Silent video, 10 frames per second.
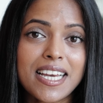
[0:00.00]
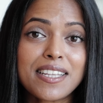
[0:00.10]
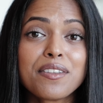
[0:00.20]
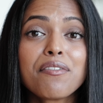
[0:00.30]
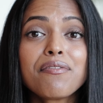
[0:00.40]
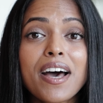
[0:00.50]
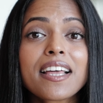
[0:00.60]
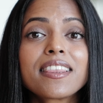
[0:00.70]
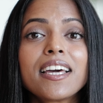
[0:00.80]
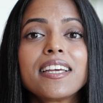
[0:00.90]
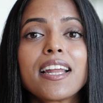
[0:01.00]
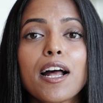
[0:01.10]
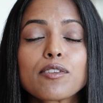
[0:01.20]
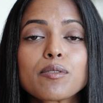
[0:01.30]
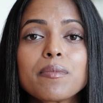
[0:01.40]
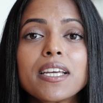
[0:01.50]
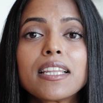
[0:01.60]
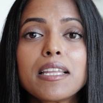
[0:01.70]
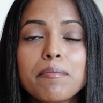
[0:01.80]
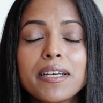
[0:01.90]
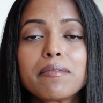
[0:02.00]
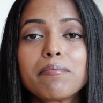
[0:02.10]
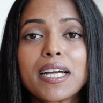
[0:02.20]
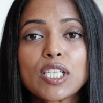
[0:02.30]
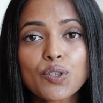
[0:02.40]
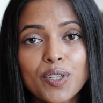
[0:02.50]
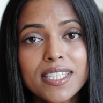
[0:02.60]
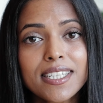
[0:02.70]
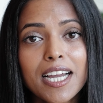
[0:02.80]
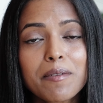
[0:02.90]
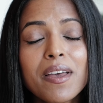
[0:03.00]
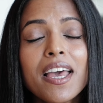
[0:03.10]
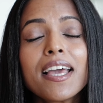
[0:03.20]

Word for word: and the fact that it helps me limit my screen time